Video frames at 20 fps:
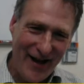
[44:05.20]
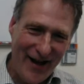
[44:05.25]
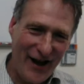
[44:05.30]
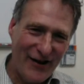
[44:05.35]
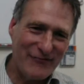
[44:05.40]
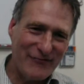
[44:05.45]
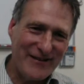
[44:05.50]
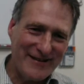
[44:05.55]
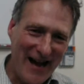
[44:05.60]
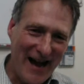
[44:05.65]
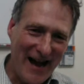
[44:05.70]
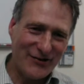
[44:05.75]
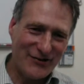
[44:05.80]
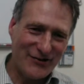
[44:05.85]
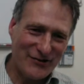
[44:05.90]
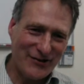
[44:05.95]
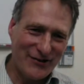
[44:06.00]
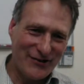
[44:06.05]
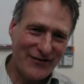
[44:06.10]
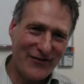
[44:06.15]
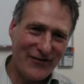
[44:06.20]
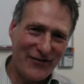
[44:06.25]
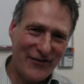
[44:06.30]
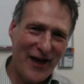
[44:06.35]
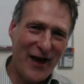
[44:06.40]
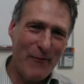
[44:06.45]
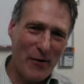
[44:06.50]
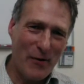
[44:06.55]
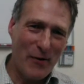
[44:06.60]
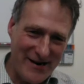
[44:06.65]
a reduction,
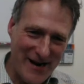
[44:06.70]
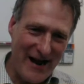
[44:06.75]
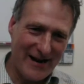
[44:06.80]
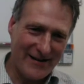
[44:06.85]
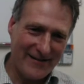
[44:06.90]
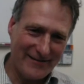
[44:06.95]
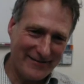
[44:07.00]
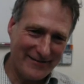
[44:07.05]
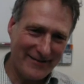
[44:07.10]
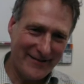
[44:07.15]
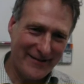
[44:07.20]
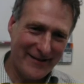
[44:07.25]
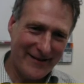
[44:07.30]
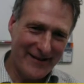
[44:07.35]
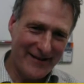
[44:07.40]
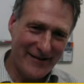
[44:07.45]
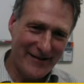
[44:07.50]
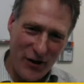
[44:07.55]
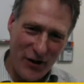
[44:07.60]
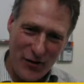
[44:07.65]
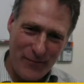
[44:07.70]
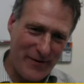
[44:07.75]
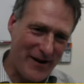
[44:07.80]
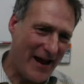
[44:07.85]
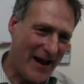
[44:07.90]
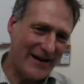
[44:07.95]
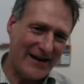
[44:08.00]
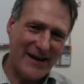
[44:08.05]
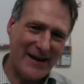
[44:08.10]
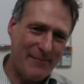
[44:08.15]
there were none. Nobody
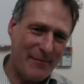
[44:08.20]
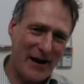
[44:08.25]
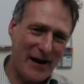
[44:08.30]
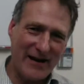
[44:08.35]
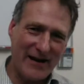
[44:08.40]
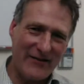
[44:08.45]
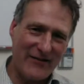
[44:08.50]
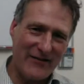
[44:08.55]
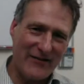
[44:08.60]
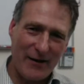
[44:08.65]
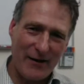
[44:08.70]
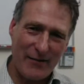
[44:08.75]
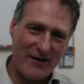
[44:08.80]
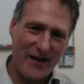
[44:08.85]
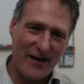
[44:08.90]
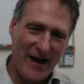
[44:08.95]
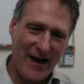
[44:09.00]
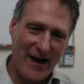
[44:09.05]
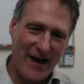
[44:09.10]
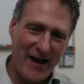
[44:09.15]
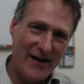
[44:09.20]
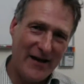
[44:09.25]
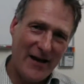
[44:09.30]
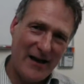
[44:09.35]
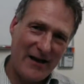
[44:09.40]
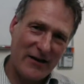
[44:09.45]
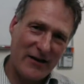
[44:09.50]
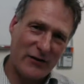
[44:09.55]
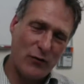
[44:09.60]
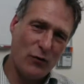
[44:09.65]
had any money to go in there.
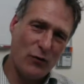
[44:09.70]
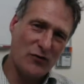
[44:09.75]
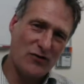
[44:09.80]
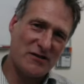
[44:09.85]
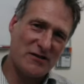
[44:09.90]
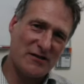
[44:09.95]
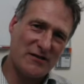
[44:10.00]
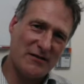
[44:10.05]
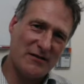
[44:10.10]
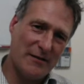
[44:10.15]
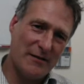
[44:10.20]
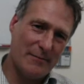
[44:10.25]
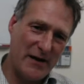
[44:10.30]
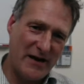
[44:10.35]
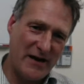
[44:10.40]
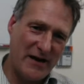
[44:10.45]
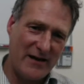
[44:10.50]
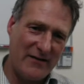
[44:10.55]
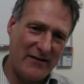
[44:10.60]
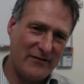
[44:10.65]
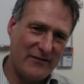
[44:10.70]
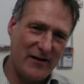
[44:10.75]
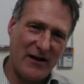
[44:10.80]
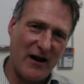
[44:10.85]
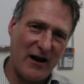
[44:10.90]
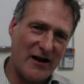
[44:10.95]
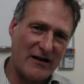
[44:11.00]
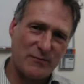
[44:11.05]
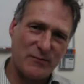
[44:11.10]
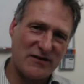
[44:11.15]
And of course, the
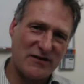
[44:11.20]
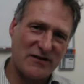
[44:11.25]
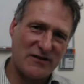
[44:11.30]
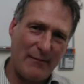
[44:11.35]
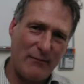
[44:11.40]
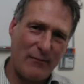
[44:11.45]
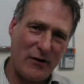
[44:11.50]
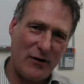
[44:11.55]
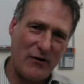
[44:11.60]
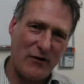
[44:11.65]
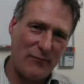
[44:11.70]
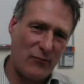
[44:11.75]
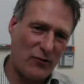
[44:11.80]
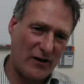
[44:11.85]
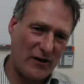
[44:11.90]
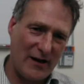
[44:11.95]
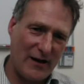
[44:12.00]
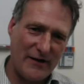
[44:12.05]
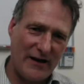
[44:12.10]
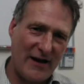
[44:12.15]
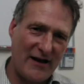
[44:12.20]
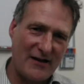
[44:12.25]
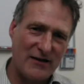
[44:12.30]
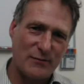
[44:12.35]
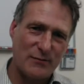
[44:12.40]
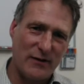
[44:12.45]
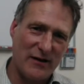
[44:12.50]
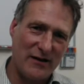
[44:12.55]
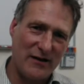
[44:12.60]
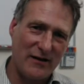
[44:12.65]
guys were saying, well, I'm not coming in
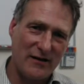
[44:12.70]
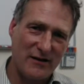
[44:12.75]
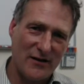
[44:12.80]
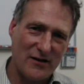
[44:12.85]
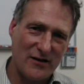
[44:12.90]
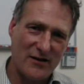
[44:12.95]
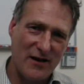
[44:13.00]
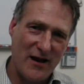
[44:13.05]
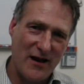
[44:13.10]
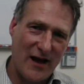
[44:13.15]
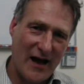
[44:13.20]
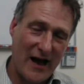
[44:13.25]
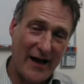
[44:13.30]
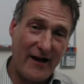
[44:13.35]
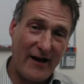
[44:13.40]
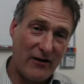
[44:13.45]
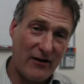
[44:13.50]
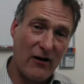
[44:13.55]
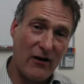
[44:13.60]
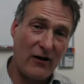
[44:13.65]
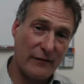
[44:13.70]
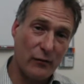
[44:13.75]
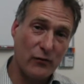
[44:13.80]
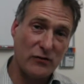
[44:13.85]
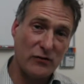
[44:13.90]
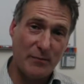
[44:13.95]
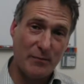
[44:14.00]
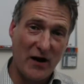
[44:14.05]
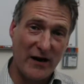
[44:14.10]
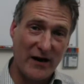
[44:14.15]
next week because A, I can't
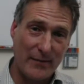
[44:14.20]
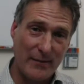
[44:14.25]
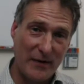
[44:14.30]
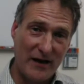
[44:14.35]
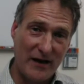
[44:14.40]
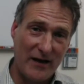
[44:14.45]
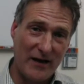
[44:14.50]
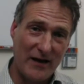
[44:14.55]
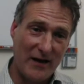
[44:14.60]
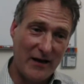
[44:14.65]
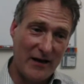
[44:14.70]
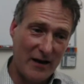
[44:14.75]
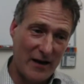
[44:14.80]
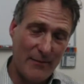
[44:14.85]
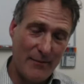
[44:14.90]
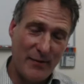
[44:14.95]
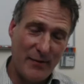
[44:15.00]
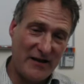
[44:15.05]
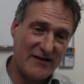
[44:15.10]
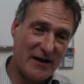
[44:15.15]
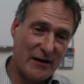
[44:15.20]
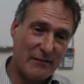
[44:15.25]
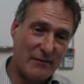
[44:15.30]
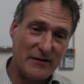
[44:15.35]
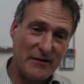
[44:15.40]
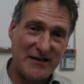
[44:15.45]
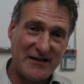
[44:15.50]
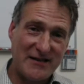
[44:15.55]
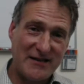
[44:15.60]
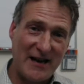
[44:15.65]
afford to buy any meat, and B, there's
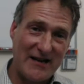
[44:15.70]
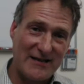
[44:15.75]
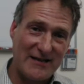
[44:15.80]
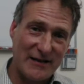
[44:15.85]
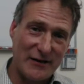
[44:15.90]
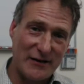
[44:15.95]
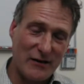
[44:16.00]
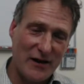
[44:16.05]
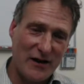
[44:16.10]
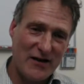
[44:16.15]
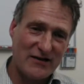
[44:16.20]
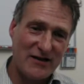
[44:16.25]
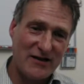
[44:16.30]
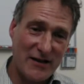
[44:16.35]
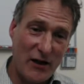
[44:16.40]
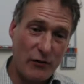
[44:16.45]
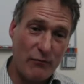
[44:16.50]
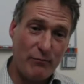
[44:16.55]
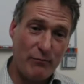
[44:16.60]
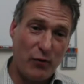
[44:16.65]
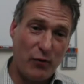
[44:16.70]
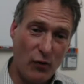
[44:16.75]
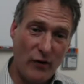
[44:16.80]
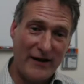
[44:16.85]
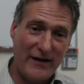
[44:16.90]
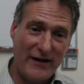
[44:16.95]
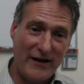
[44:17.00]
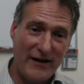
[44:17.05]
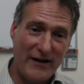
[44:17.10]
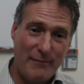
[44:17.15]
nobody to sell it to. So there's no
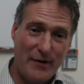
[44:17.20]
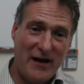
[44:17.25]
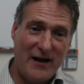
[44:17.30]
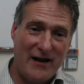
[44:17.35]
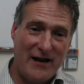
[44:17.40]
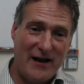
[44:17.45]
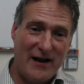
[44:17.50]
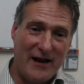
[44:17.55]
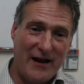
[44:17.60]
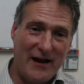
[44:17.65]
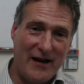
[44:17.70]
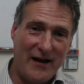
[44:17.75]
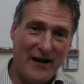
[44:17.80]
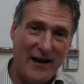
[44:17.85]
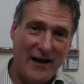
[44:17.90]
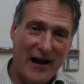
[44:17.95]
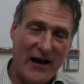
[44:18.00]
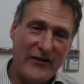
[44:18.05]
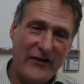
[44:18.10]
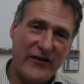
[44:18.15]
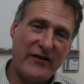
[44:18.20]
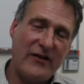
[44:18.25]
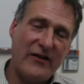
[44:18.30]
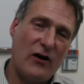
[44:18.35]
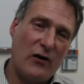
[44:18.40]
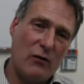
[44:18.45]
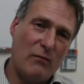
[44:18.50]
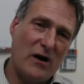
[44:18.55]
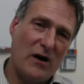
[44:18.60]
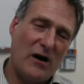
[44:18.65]
point in being here. And so the
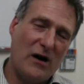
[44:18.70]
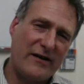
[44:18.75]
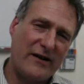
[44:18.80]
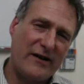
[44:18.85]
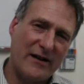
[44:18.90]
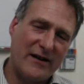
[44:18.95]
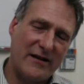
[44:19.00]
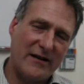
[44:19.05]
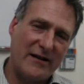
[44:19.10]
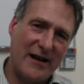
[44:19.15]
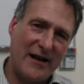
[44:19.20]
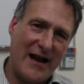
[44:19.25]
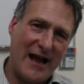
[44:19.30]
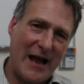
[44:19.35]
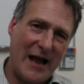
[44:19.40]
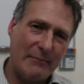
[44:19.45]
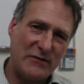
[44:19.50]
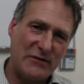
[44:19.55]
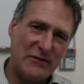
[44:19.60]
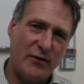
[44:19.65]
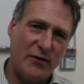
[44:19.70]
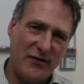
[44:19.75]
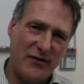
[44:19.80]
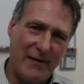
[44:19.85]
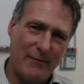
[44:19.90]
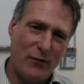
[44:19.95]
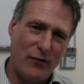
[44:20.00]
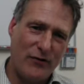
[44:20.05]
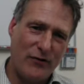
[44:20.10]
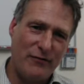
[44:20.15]
whole market collapsed. But
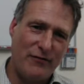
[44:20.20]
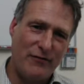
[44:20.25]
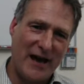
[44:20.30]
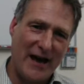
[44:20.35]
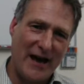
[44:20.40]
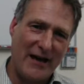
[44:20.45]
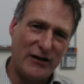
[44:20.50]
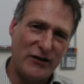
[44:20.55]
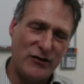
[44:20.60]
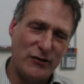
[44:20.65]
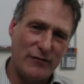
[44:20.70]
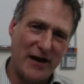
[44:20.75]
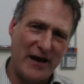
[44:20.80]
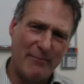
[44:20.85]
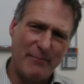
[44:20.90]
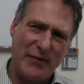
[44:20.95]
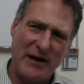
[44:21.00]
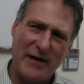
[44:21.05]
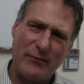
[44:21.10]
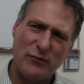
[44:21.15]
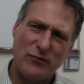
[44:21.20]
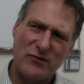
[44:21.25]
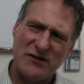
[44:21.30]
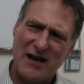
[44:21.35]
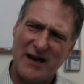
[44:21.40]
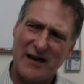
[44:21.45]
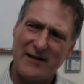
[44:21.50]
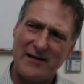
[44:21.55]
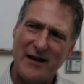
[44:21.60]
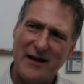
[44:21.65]
then what you get is you get people
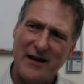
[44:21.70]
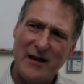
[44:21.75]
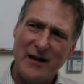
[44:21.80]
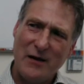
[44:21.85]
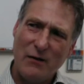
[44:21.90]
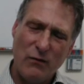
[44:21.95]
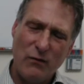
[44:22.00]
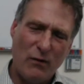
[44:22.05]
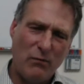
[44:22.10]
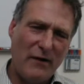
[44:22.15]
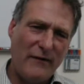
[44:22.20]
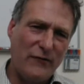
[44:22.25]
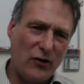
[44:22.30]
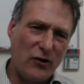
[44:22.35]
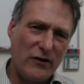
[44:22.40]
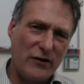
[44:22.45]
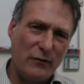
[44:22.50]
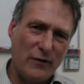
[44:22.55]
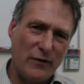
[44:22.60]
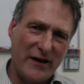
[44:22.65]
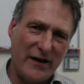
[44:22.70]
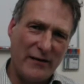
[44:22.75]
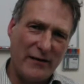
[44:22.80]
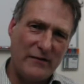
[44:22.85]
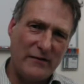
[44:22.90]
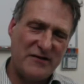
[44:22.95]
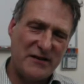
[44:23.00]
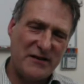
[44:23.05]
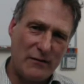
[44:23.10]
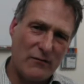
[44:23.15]
saying, well, we've got to eat.
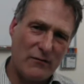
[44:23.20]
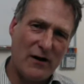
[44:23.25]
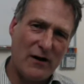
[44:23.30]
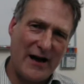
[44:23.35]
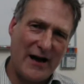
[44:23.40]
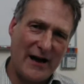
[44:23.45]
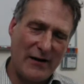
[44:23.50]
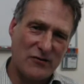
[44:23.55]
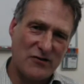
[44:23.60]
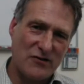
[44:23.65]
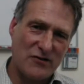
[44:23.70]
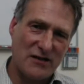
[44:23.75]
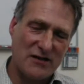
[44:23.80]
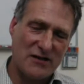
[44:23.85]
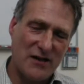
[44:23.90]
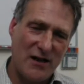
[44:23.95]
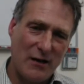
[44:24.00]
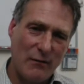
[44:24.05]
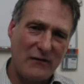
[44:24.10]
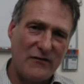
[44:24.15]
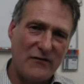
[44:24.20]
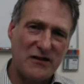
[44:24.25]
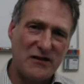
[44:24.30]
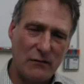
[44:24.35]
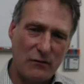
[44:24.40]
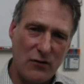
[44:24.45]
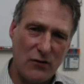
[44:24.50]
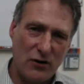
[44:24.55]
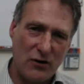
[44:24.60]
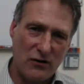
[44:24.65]
We've still got houses. We've
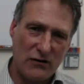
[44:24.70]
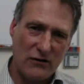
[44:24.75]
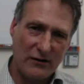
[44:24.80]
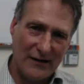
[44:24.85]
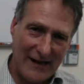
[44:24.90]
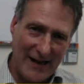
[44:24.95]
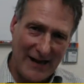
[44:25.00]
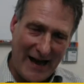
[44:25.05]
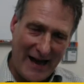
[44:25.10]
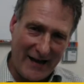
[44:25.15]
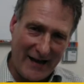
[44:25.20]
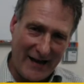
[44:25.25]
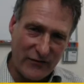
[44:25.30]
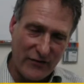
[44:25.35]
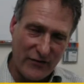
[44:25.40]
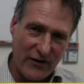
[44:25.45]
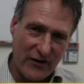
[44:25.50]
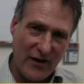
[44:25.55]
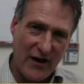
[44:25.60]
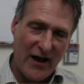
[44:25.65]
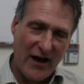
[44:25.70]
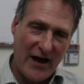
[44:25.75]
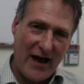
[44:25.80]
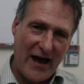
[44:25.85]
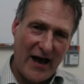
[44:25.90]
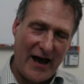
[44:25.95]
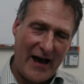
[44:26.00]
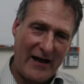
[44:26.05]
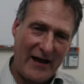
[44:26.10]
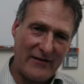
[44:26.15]
still got land.
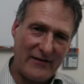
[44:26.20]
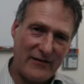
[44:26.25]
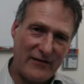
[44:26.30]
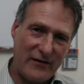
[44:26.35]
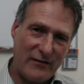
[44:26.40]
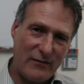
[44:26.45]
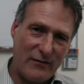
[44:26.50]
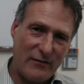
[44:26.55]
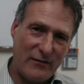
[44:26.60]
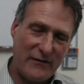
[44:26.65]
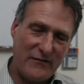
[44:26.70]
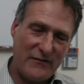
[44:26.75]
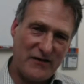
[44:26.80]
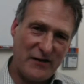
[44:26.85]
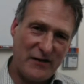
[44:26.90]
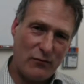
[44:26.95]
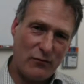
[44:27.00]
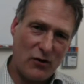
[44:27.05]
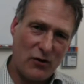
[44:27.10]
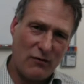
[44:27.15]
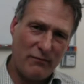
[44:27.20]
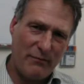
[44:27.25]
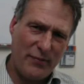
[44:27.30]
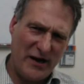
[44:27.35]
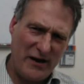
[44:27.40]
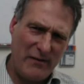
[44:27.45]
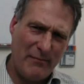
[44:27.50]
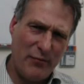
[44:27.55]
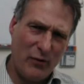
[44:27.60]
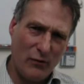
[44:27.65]
And we've still got
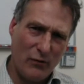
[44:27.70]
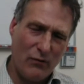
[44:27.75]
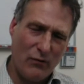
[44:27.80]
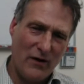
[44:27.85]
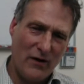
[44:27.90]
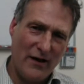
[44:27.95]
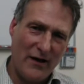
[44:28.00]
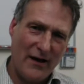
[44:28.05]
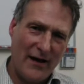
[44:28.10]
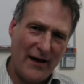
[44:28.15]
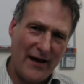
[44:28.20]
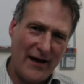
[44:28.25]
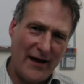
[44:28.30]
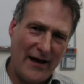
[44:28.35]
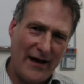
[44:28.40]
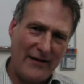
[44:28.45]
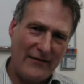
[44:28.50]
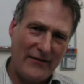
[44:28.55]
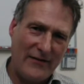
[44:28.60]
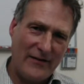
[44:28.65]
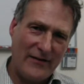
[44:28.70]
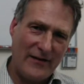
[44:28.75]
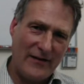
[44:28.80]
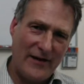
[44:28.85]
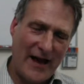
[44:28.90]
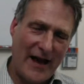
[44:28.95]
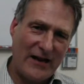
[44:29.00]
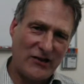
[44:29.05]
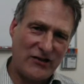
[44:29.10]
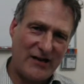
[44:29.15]
people. And
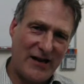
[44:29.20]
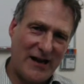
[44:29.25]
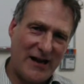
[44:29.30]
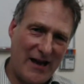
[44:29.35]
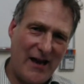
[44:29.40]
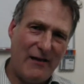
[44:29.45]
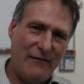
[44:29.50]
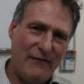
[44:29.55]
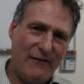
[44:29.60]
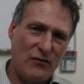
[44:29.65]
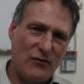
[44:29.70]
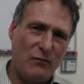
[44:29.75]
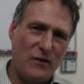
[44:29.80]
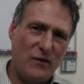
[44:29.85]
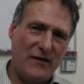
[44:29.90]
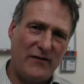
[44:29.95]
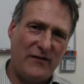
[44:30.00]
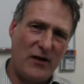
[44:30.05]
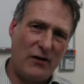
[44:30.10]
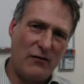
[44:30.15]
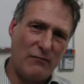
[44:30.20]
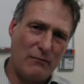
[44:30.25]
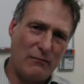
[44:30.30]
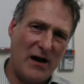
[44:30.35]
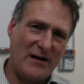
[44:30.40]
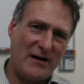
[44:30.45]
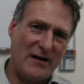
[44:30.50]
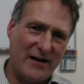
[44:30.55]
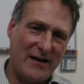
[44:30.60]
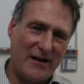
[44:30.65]
actually, even with no
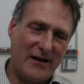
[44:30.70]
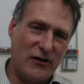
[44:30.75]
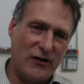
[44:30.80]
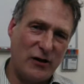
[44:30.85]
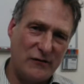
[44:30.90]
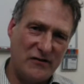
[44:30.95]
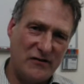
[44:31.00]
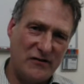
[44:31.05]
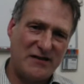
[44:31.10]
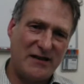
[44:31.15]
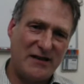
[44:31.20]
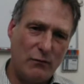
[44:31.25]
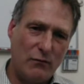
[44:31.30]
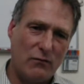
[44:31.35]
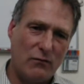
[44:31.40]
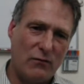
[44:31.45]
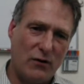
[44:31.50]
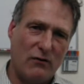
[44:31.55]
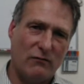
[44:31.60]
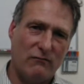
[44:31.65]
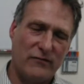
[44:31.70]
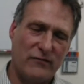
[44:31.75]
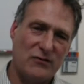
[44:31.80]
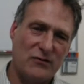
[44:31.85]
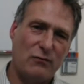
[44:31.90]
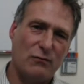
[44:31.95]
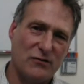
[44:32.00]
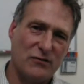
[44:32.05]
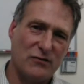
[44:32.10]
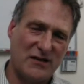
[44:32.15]
money, you've still got
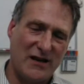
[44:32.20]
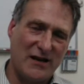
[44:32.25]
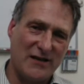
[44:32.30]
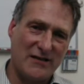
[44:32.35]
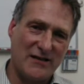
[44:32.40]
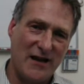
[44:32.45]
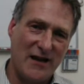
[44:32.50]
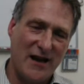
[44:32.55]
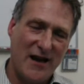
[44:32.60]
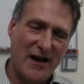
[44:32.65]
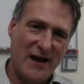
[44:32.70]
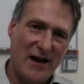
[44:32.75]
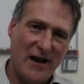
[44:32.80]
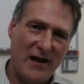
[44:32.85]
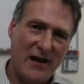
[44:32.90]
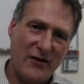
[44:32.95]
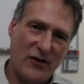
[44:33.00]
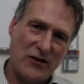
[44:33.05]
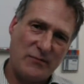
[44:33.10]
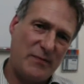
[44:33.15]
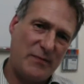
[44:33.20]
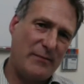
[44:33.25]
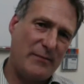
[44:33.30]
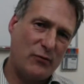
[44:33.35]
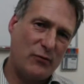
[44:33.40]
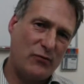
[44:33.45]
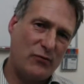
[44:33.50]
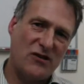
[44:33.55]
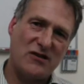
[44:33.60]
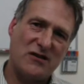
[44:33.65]
resources. And those
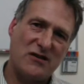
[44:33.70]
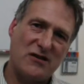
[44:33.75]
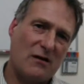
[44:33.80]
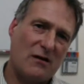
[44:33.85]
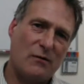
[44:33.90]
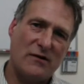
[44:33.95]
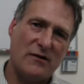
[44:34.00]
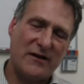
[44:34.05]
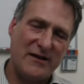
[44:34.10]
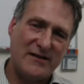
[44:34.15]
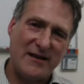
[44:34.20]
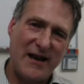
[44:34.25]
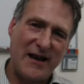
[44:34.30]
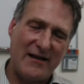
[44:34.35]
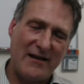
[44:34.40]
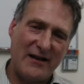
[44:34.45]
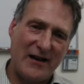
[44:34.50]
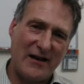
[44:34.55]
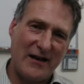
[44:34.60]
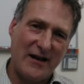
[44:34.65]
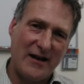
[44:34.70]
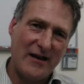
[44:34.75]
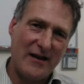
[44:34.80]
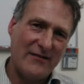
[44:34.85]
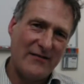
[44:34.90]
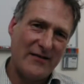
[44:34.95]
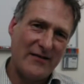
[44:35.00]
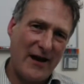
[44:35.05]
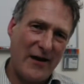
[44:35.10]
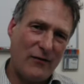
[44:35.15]
people just start working together.
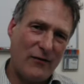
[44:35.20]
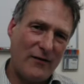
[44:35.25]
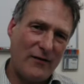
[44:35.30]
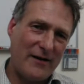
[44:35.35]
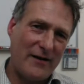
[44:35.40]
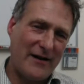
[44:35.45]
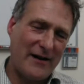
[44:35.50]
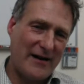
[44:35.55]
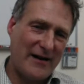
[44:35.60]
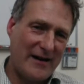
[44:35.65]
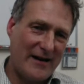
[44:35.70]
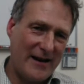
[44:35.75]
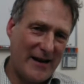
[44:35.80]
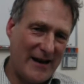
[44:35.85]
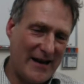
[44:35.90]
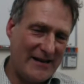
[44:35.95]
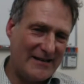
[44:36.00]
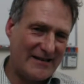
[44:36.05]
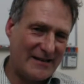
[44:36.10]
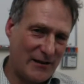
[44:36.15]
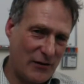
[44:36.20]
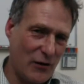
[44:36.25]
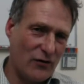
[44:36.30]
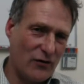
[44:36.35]
Now, it's